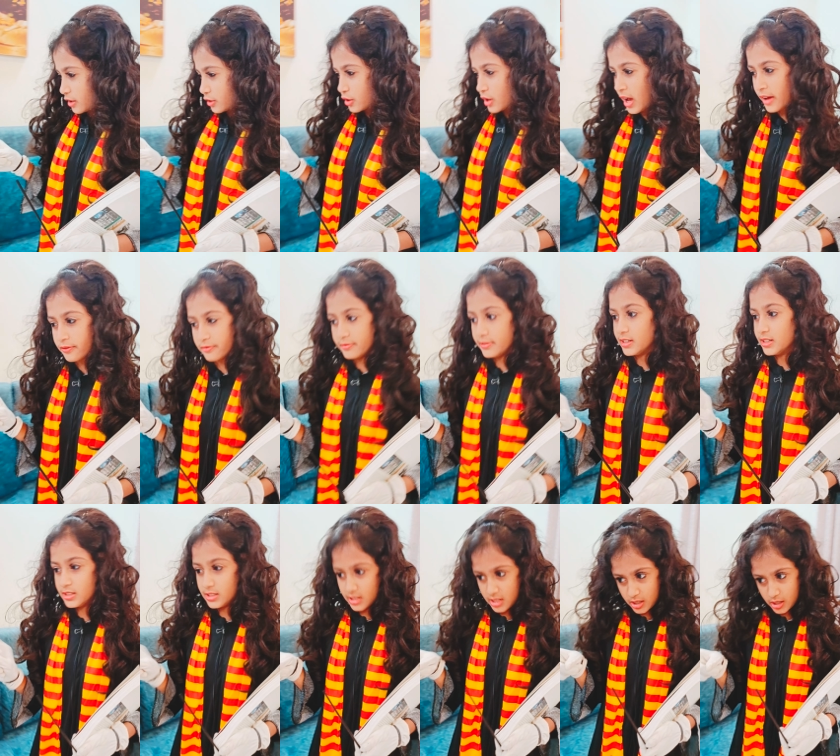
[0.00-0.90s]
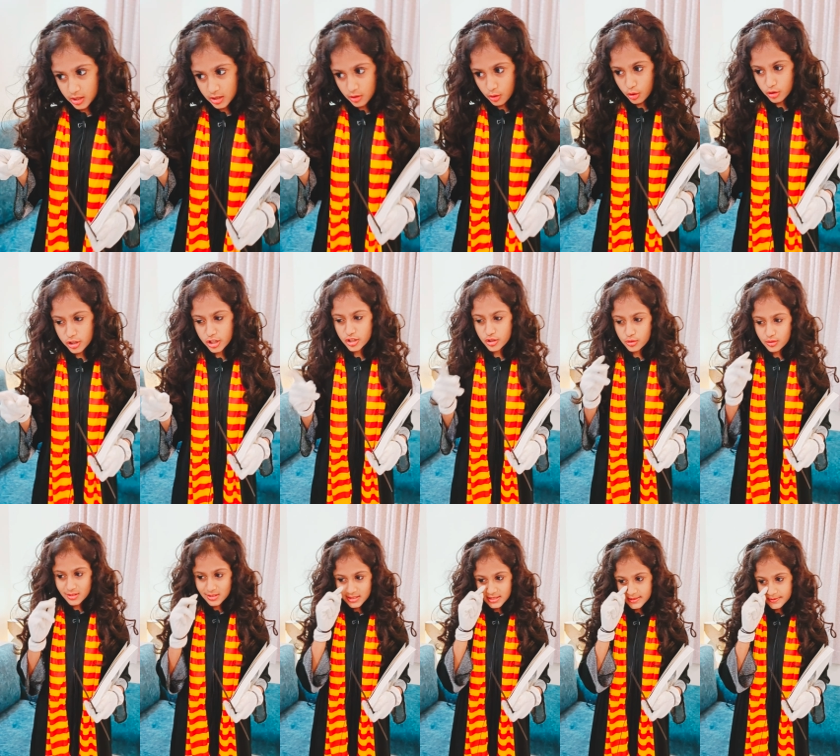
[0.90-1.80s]
you have dirt on your
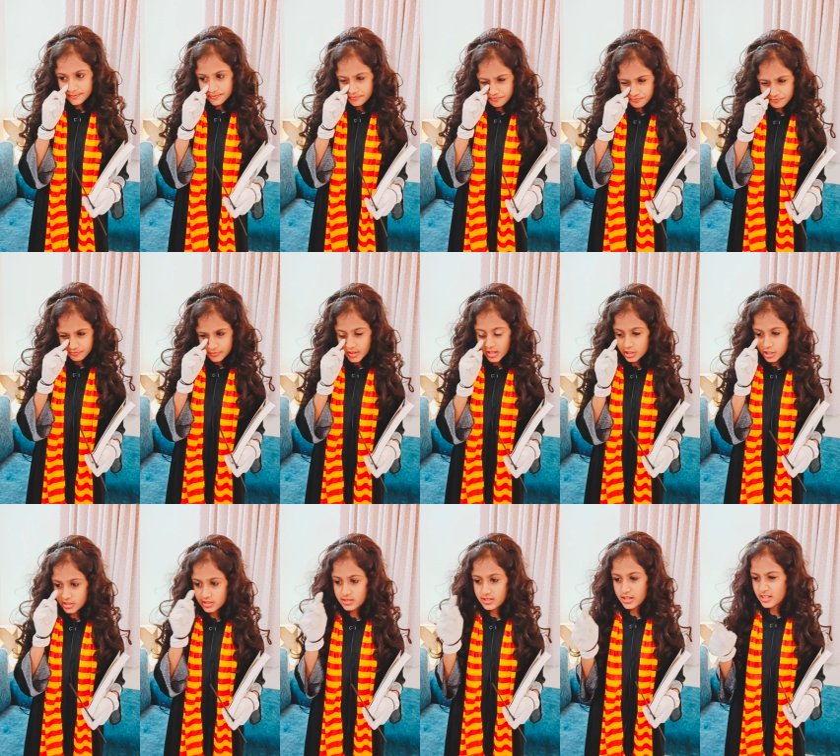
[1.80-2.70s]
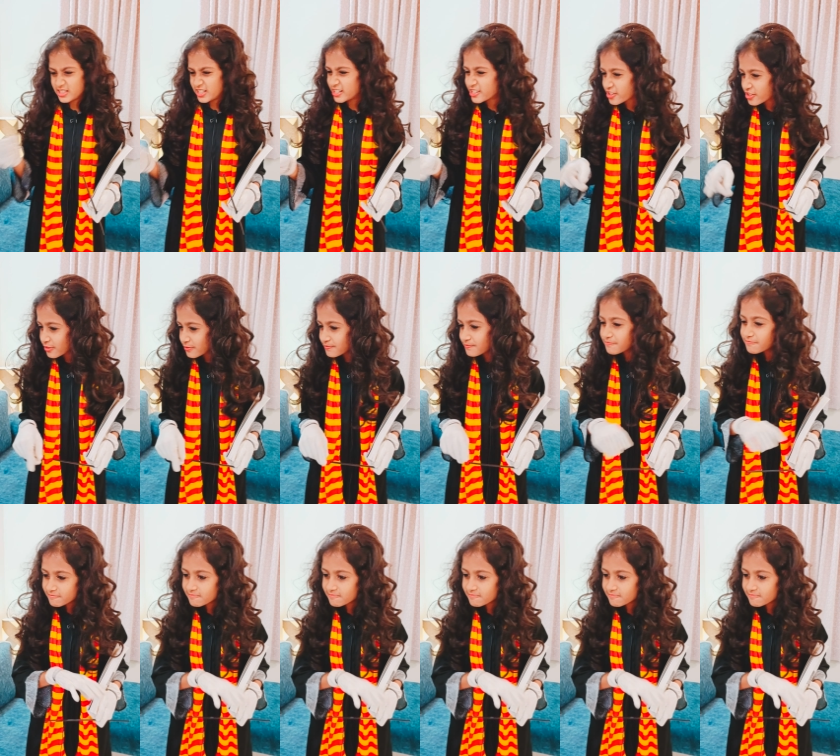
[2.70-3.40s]
nose. Just that, did you know?